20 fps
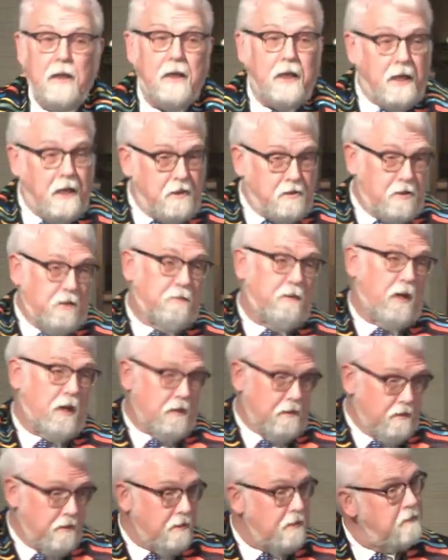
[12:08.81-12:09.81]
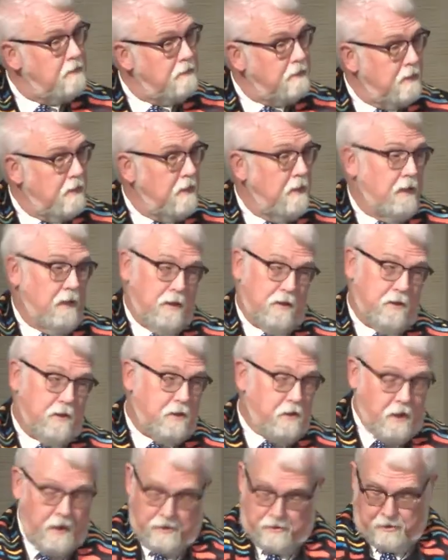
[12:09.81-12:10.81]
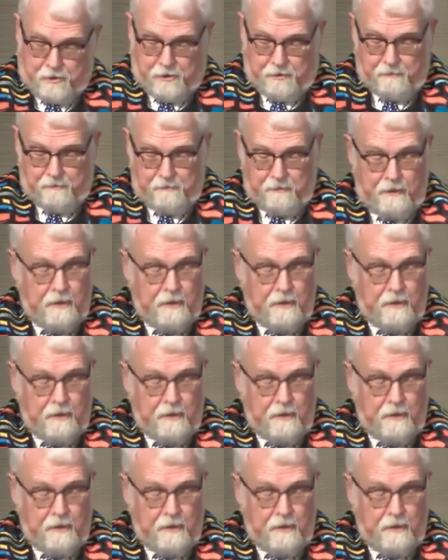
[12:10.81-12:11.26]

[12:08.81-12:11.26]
Each of us is a teacher,